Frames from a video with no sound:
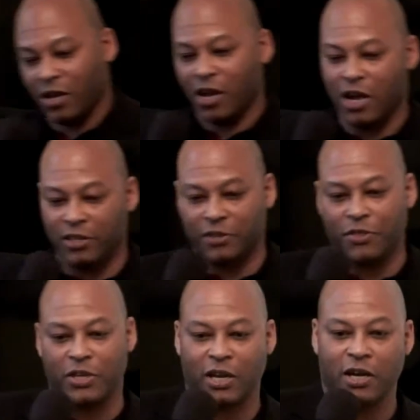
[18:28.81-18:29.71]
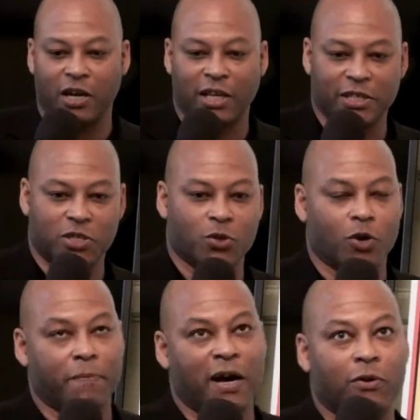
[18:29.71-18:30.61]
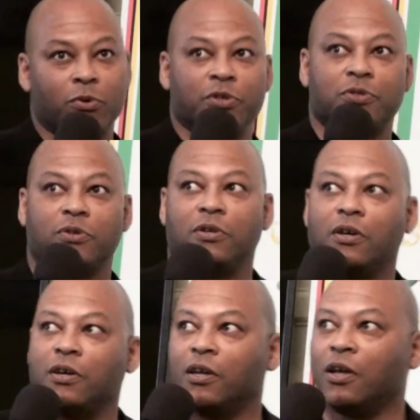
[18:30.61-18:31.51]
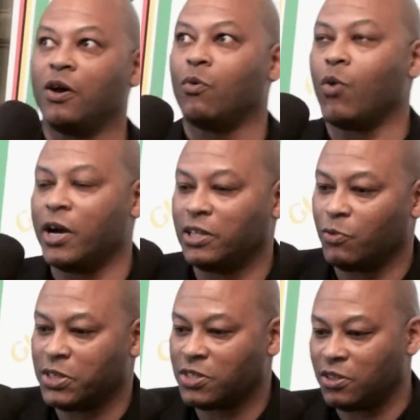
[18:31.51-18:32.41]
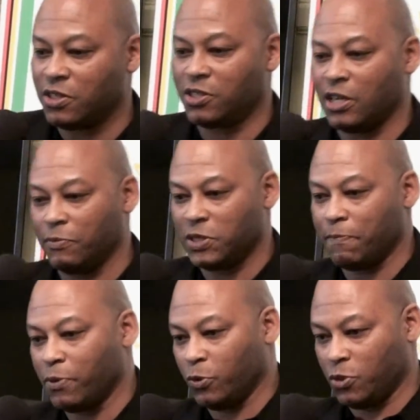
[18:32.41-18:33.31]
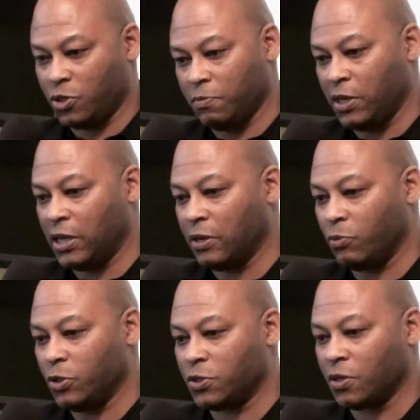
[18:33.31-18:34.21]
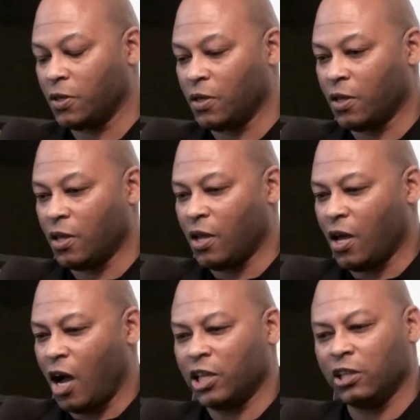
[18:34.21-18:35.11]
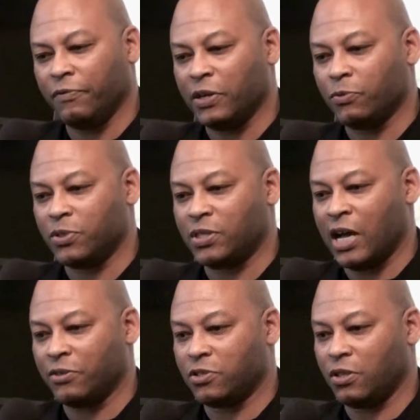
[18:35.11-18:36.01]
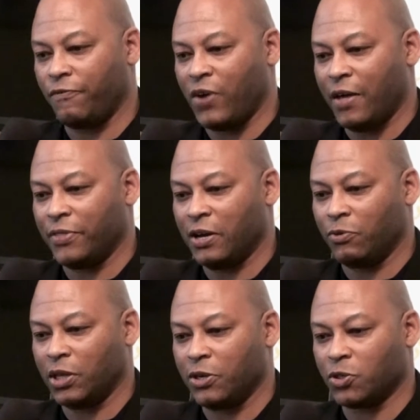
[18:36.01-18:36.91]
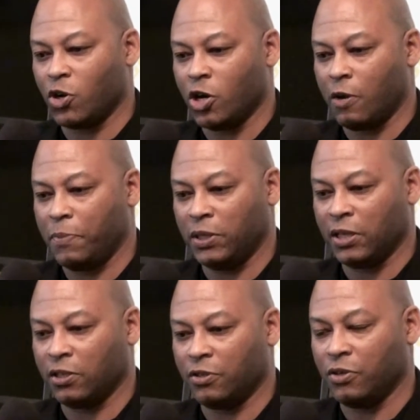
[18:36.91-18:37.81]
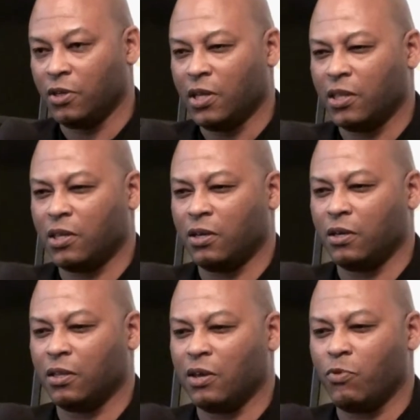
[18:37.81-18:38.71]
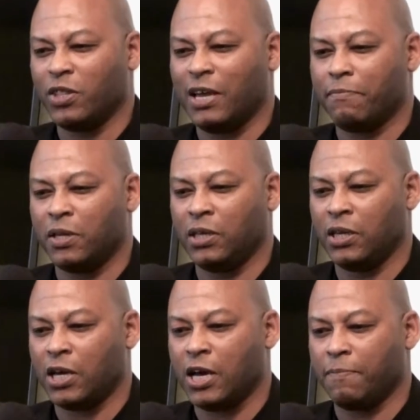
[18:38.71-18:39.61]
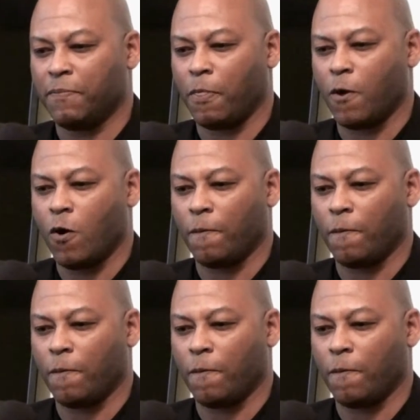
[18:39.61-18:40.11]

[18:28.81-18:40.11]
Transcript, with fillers: another thing I, would like to talk about was why the West Indies team was important to me was a lot of it was down to the fact that when I was growing up in England, there, there weren't that many um,